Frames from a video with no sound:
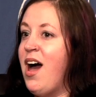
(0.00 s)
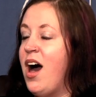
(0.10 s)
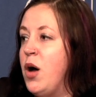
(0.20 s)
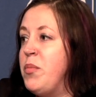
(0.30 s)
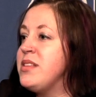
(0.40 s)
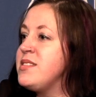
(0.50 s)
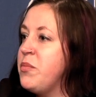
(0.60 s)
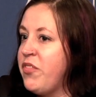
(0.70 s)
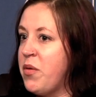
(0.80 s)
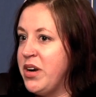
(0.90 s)
Um, and some
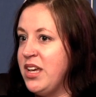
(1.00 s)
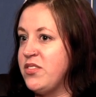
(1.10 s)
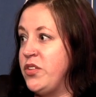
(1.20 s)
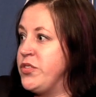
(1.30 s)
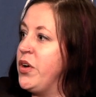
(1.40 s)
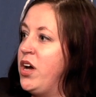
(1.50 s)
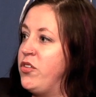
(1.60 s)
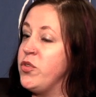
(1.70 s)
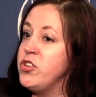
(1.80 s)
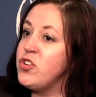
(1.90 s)
of that money has also gone
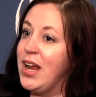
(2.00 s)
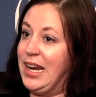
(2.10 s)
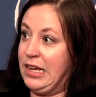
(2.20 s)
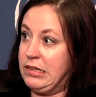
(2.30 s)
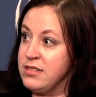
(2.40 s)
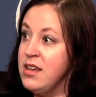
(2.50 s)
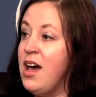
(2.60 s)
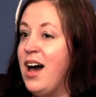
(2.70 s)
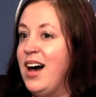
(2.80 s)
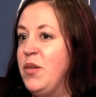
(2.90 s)
toward trainings,
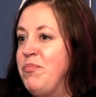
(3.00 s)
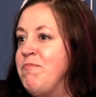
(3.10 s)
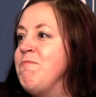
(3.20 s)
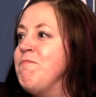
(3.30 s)
um,